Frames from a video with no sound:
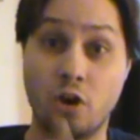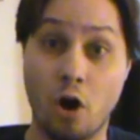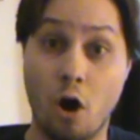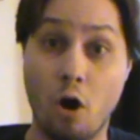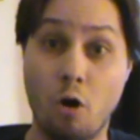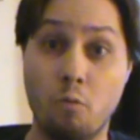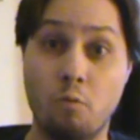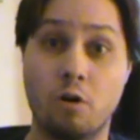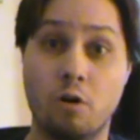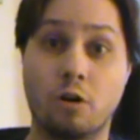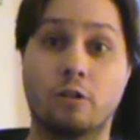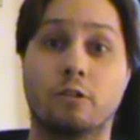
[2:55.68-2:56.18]

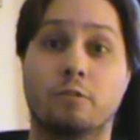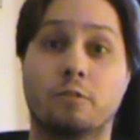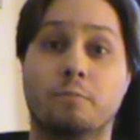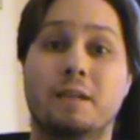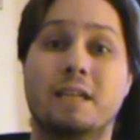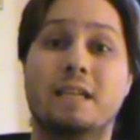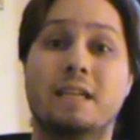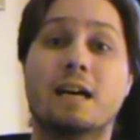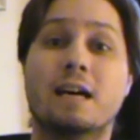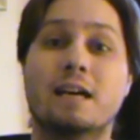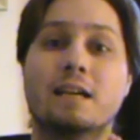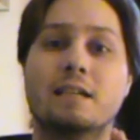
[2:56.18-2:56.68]
co-worker,
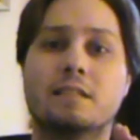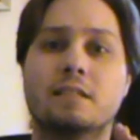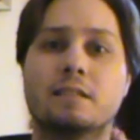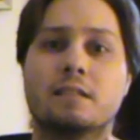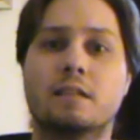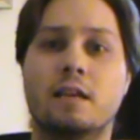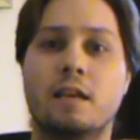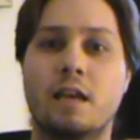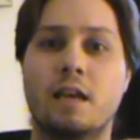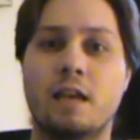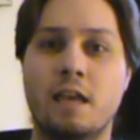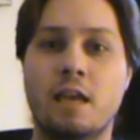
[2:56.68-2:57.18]
because
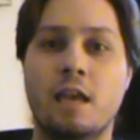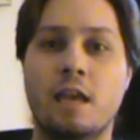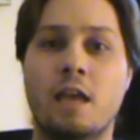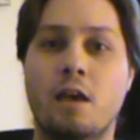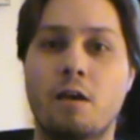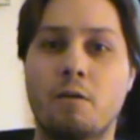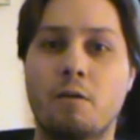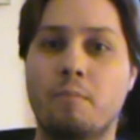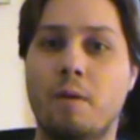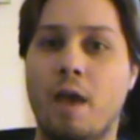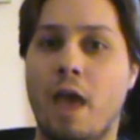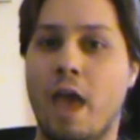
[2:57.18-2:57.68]

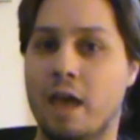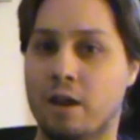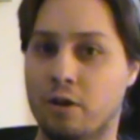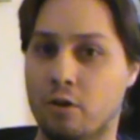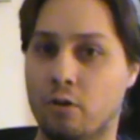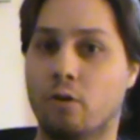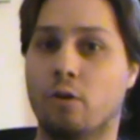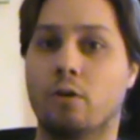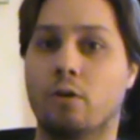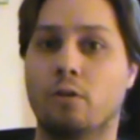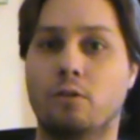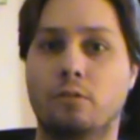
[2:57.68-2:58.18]
him and
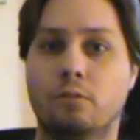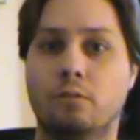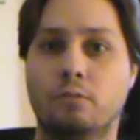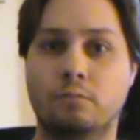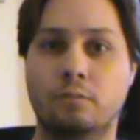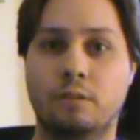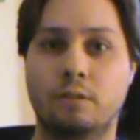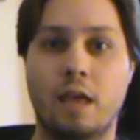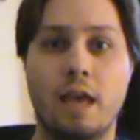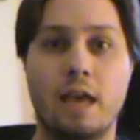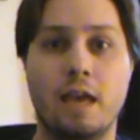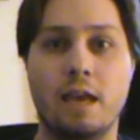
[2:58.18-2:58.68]
Earl,
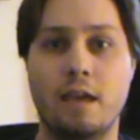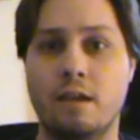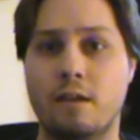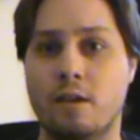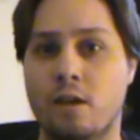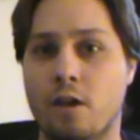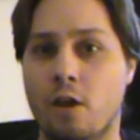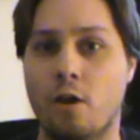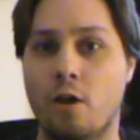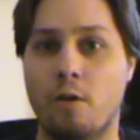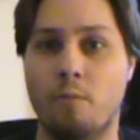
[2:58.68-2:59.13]
they